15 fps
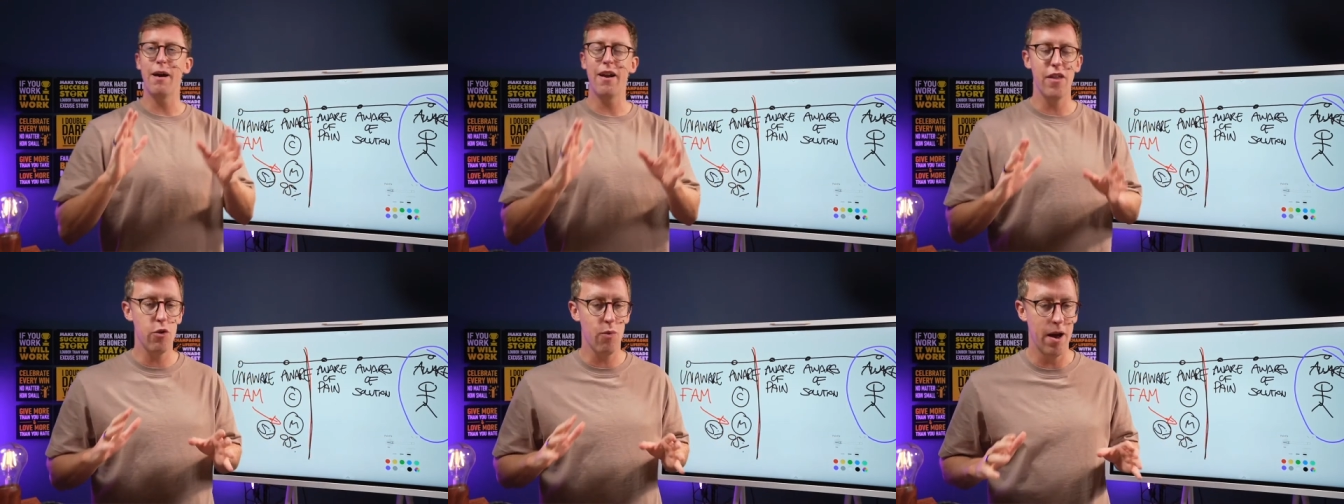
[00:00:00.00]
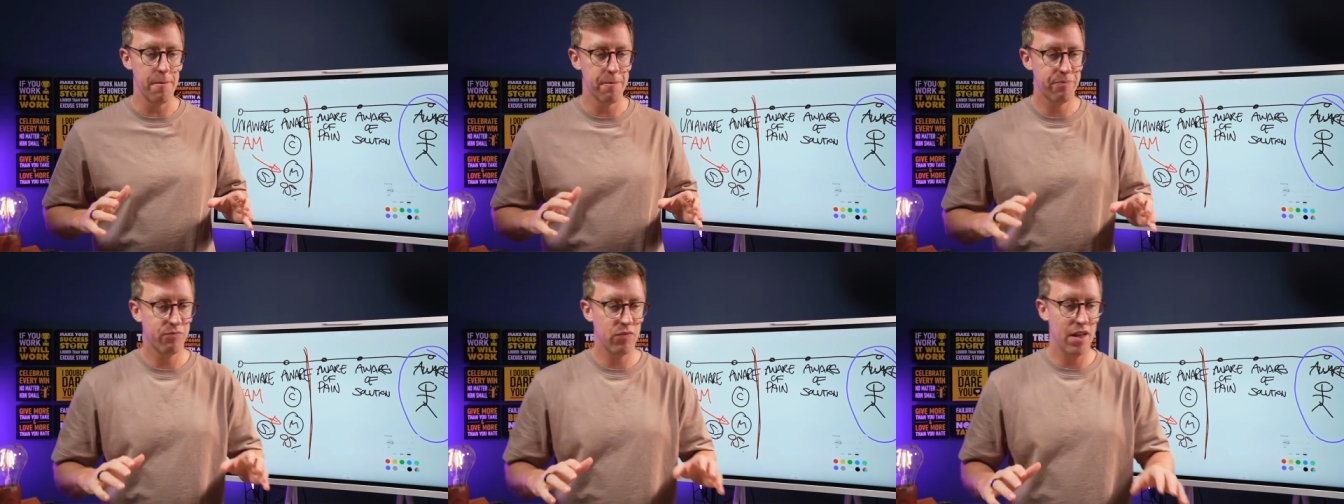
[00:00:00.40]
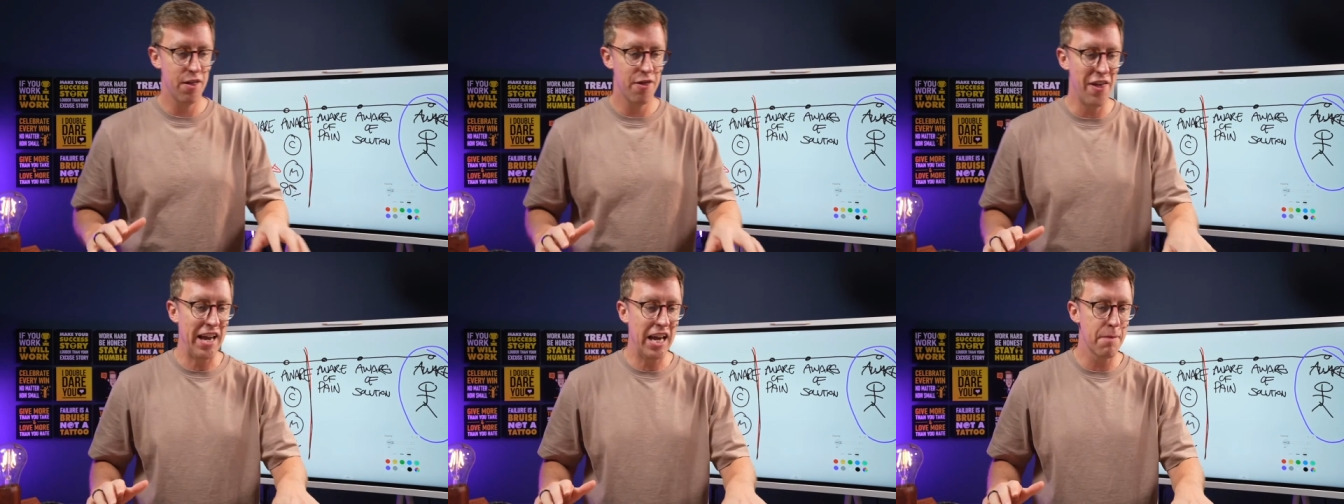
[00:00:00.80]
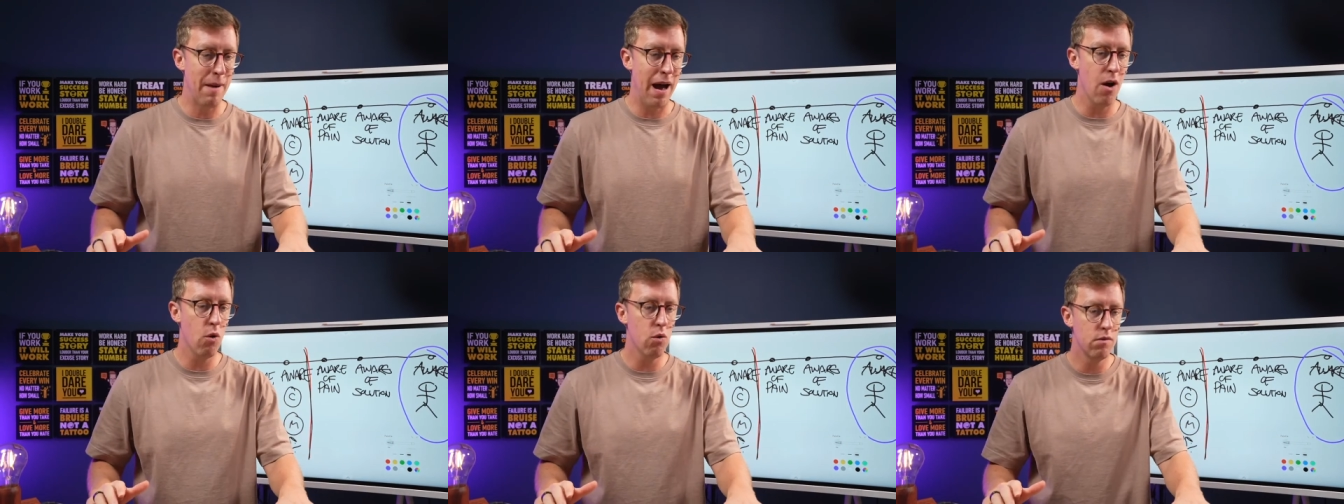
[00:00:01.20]
about it this way. Think
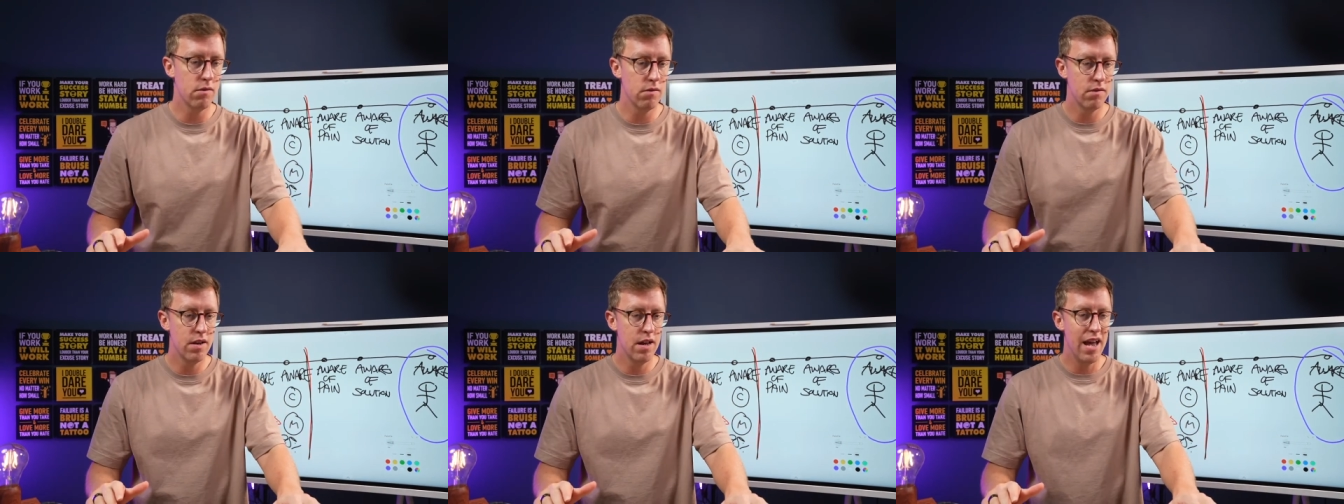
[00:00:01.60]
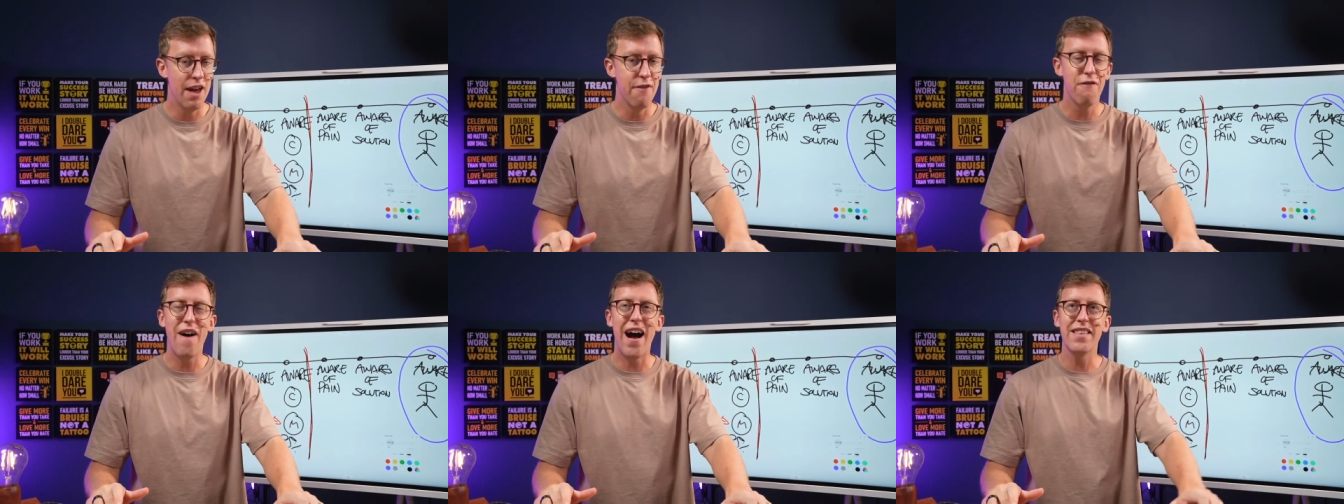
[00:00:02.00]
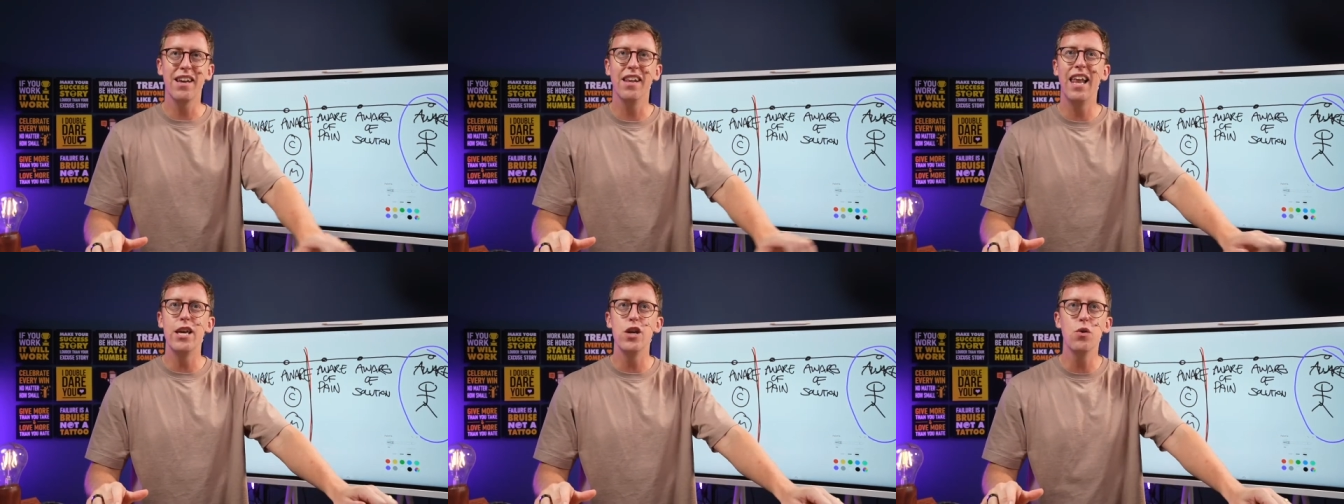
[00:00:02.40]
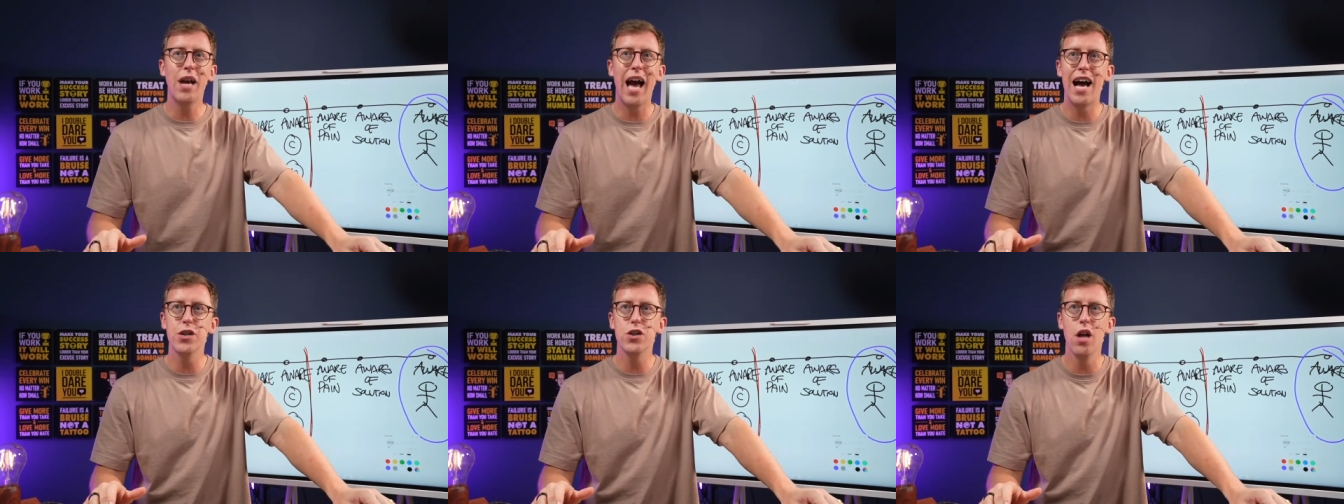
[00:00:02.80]
about, in fact, I'll let you
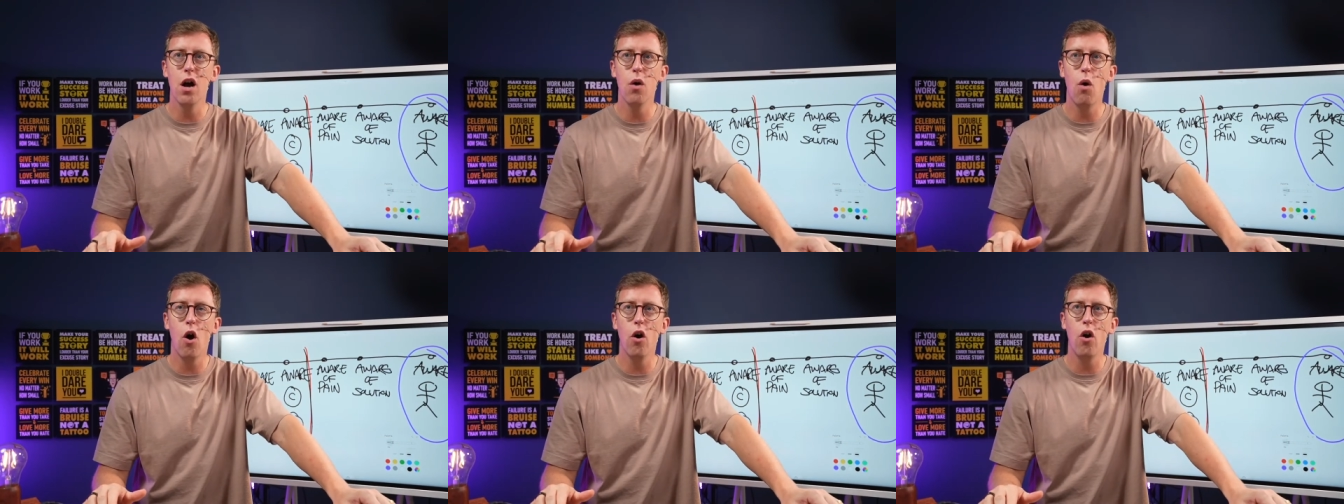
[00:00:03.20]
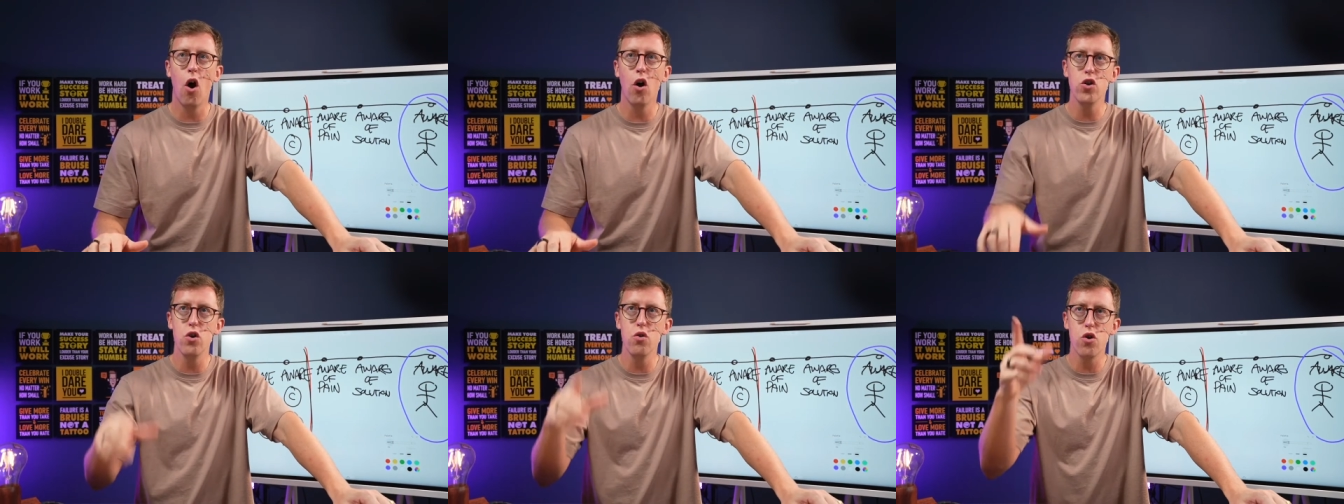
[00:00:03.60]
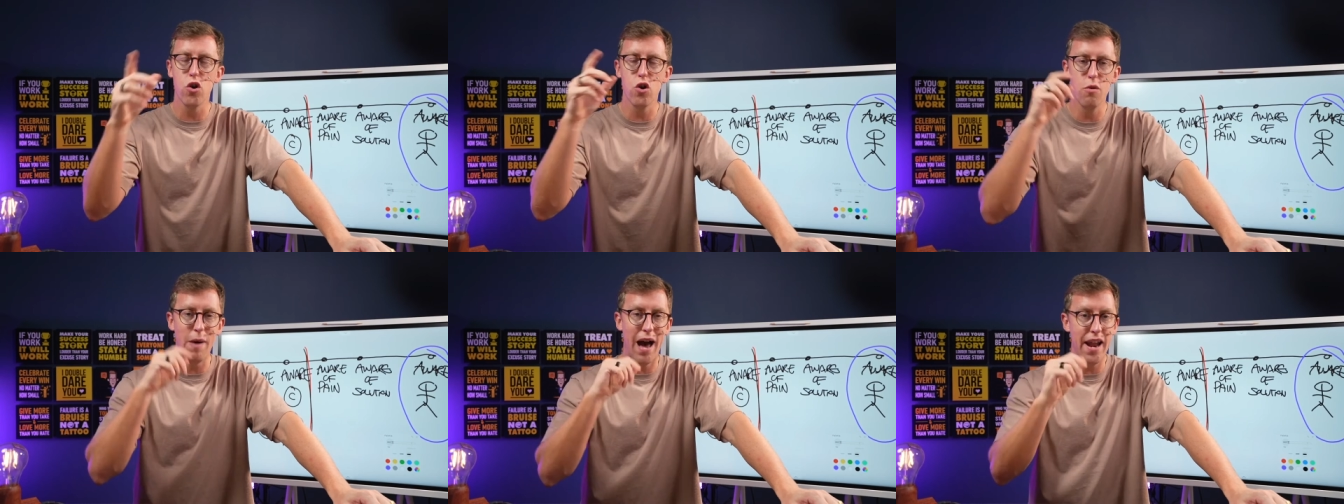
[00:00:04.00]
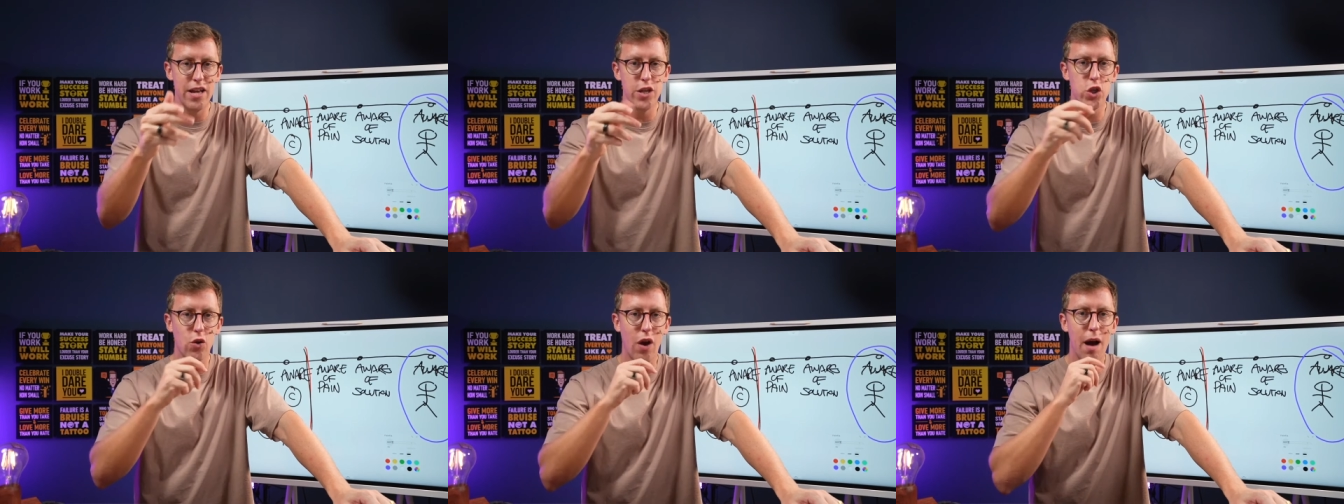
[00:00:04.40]
guys know on, on YouTube and
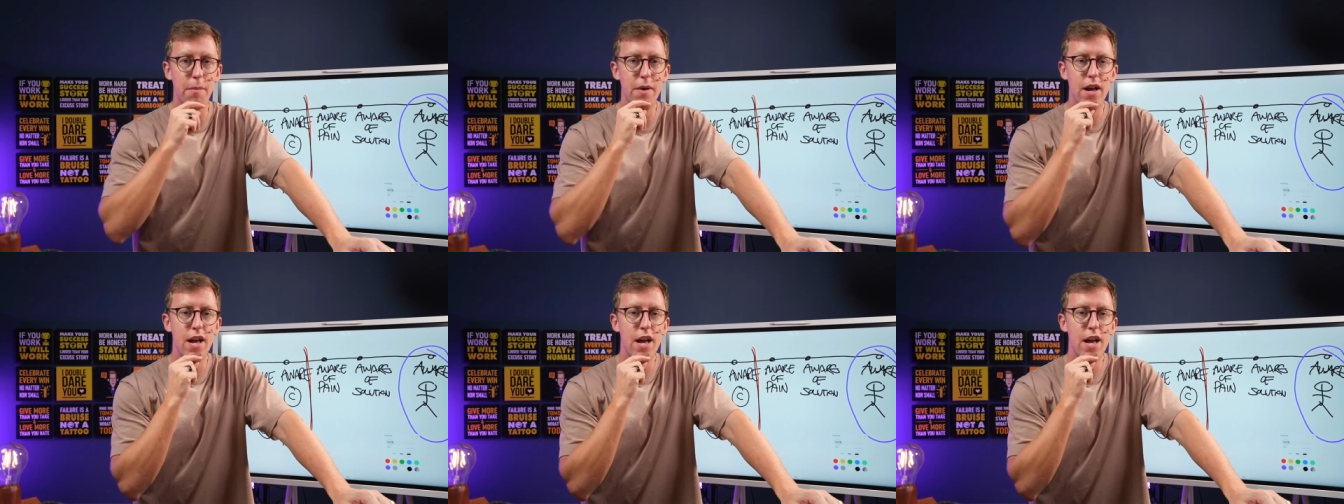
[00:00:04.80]
Instagram.